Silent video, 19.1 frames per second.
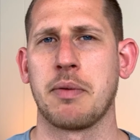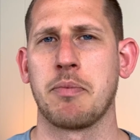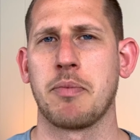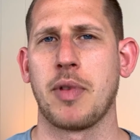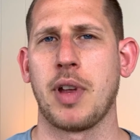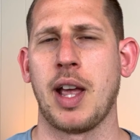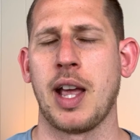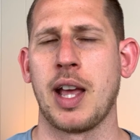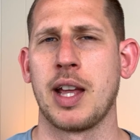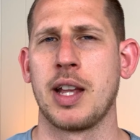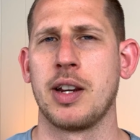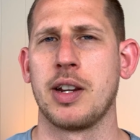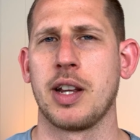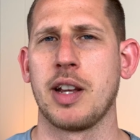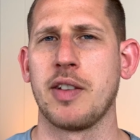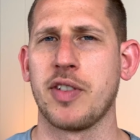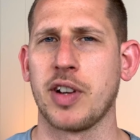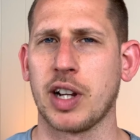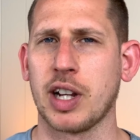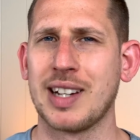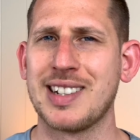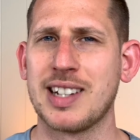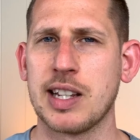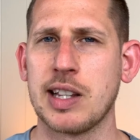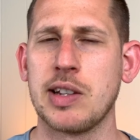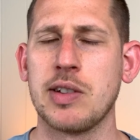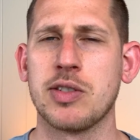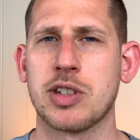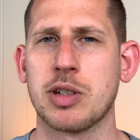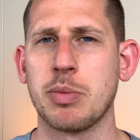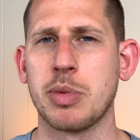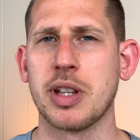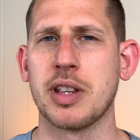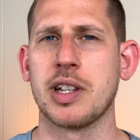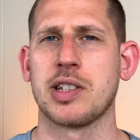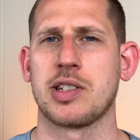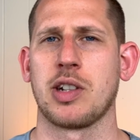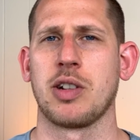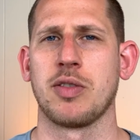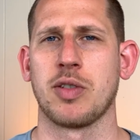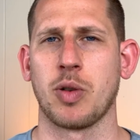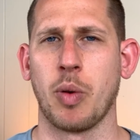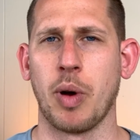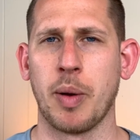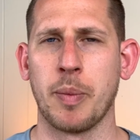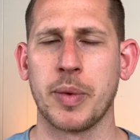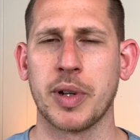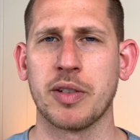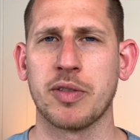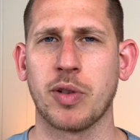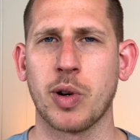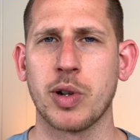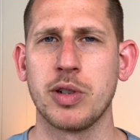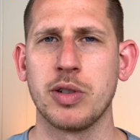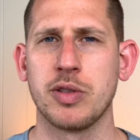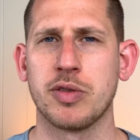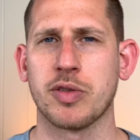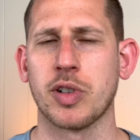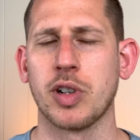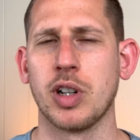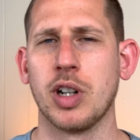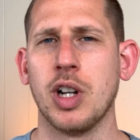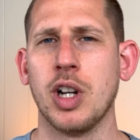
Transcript: and if it continues to be this overwhelming for you for,